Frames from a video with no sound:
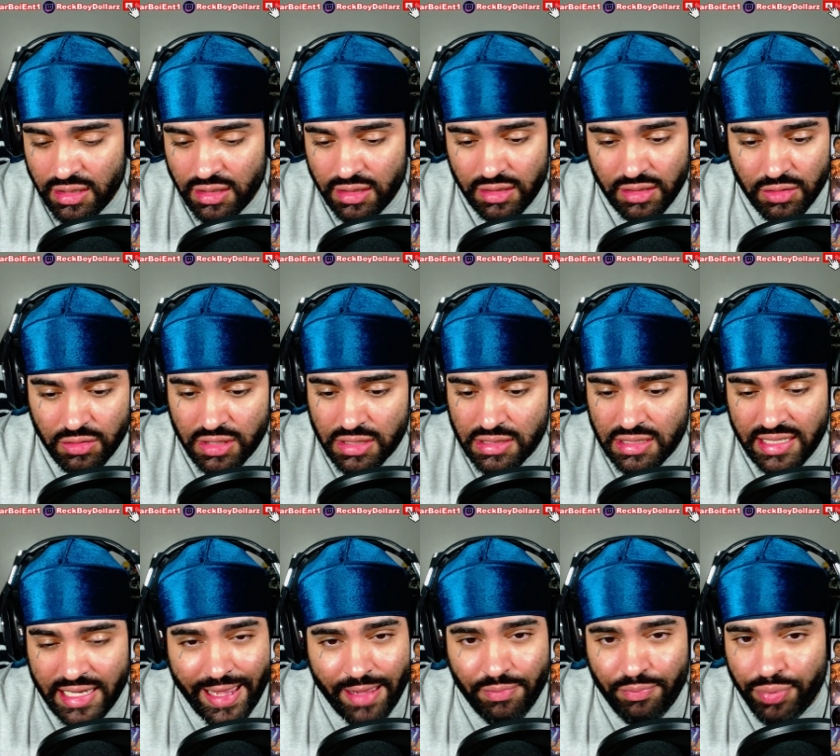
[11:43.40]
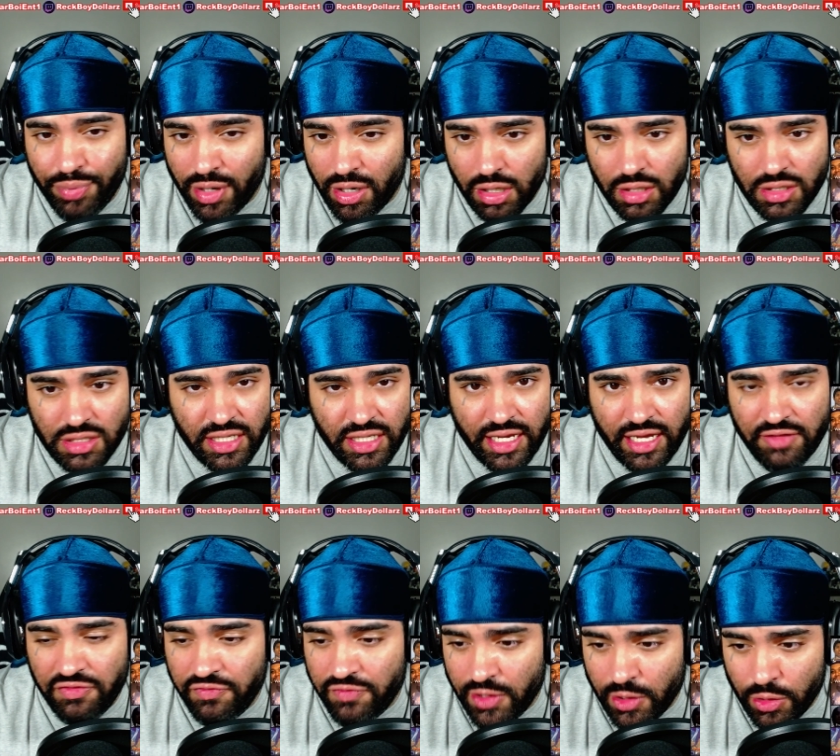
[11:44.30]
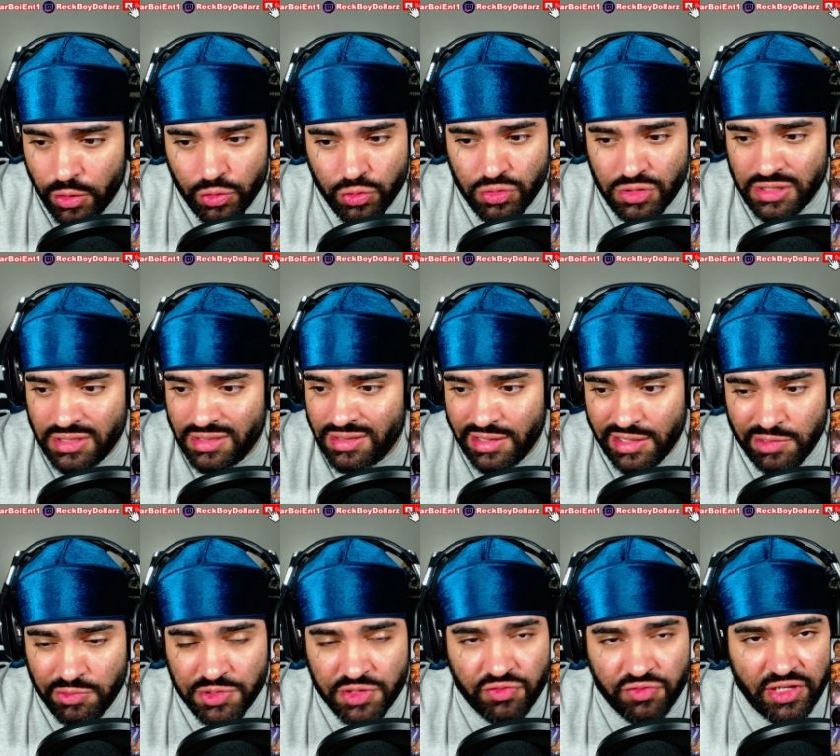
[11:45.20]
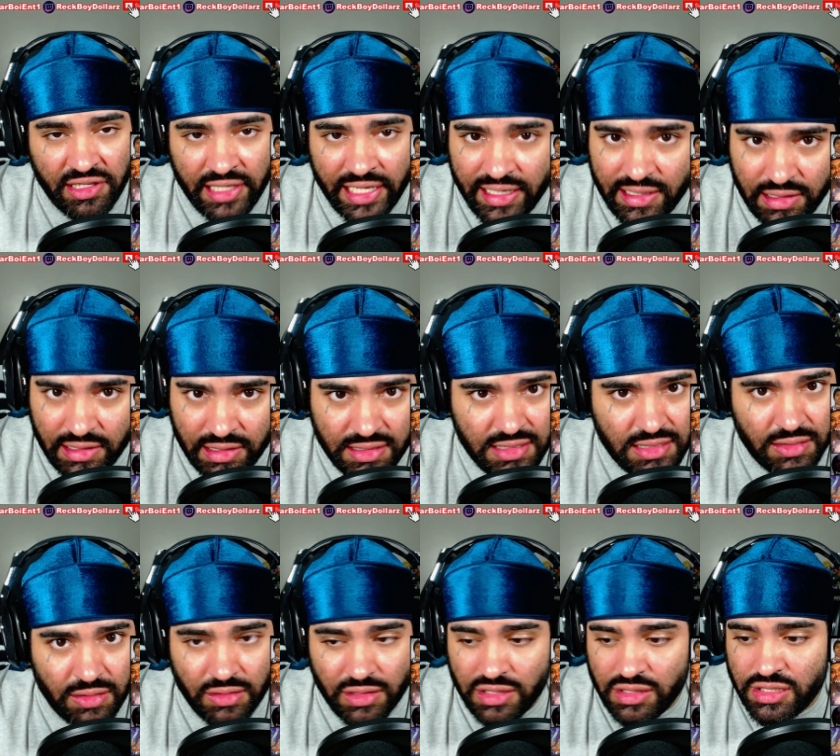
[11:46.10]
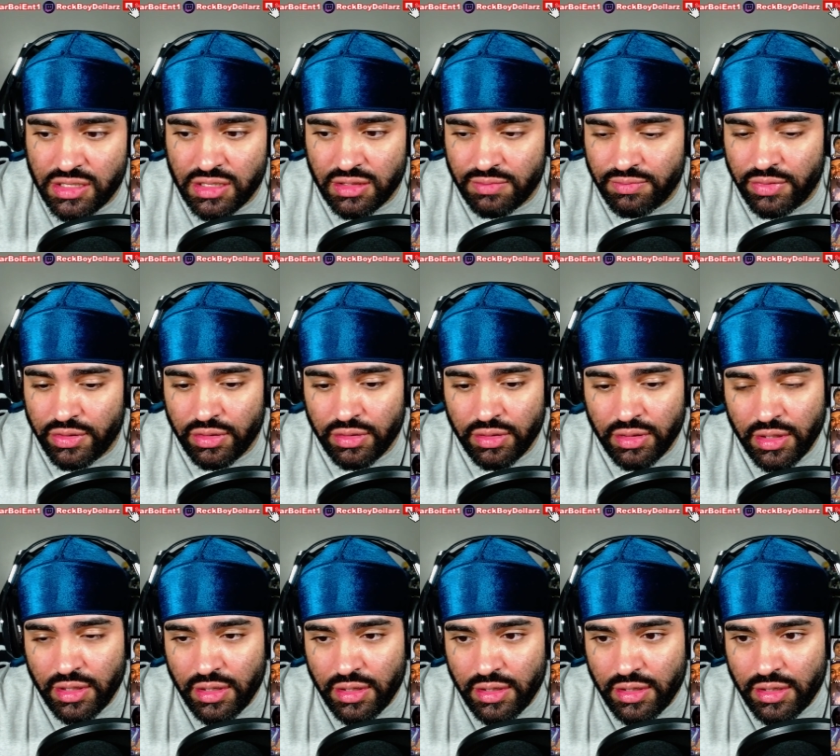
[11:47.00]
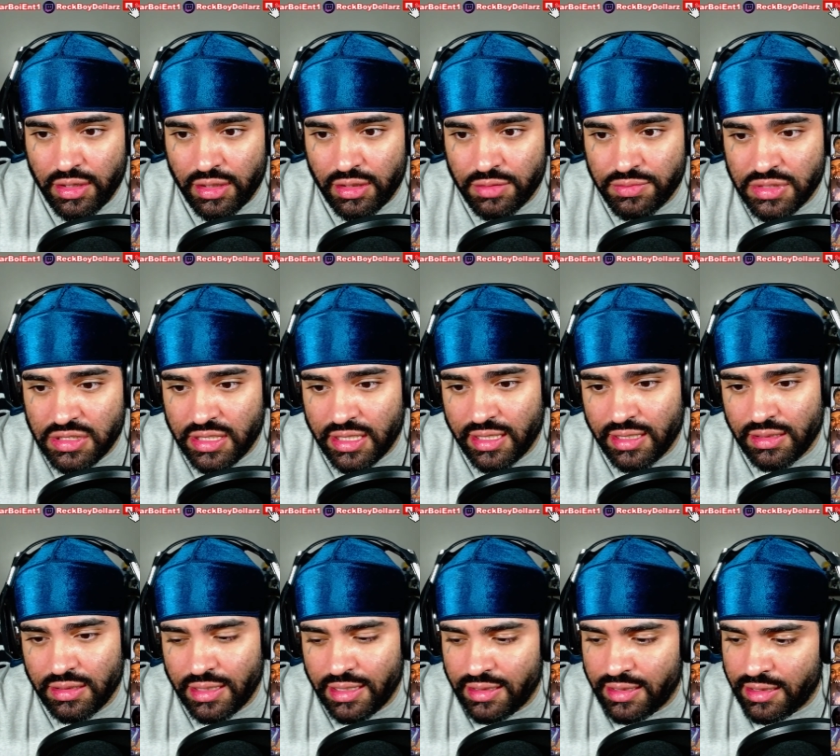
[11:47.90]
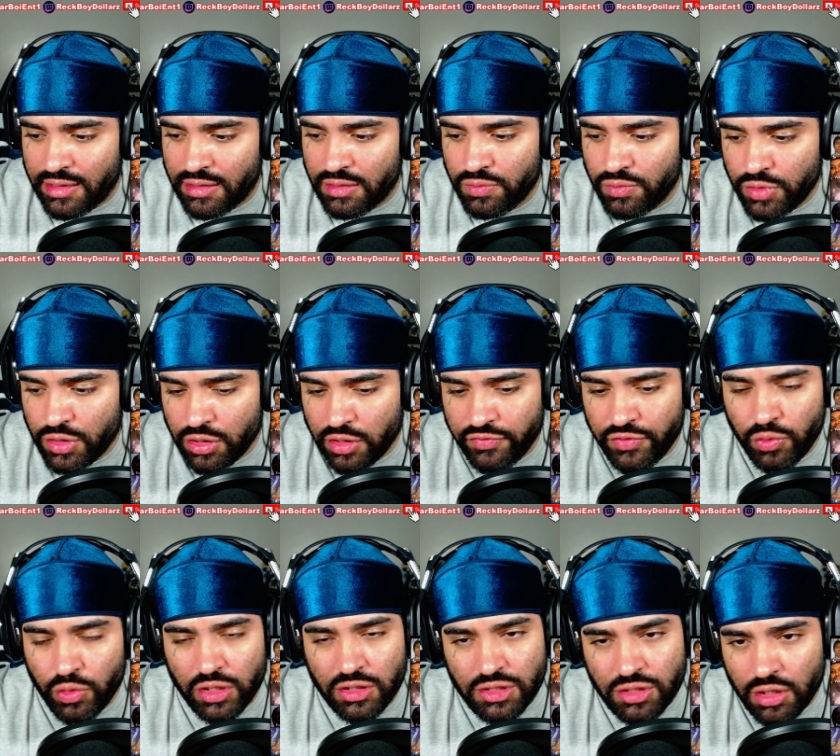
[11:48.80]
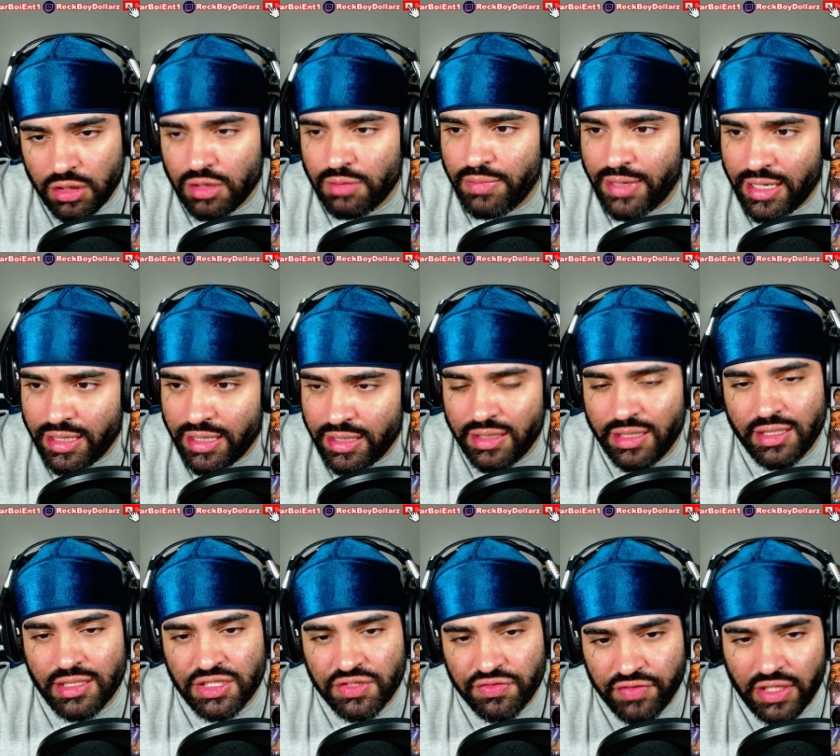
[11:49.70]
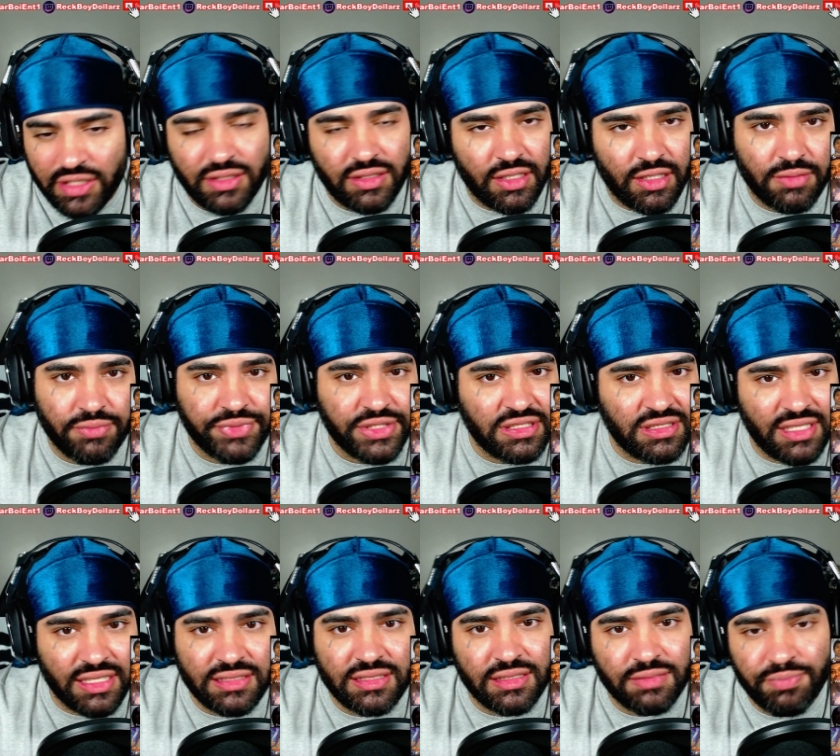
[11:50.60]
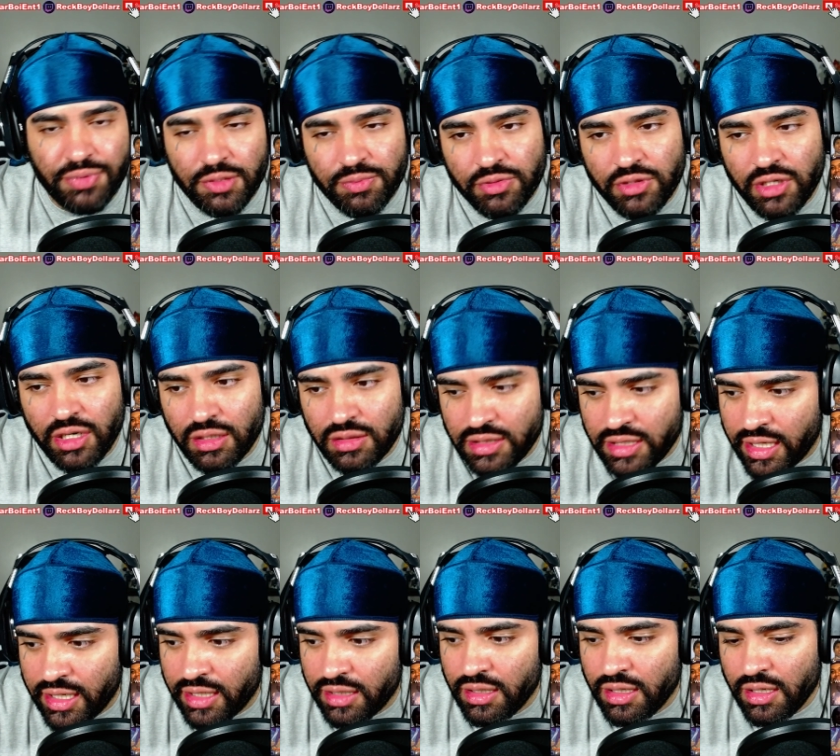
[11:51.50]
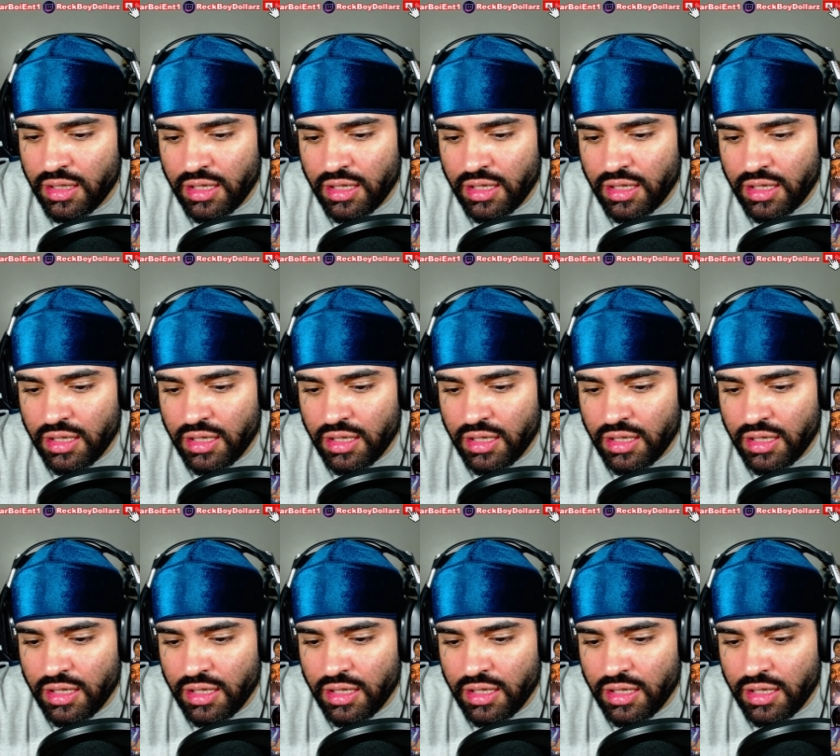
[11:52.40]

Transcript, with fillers: you know, because he had bars, he had flows, he was relentless on this shit, bro know what I'm saying? And then, you know, if you want to talk about it, yeah, it's fucked up. He's dissing people that are dead.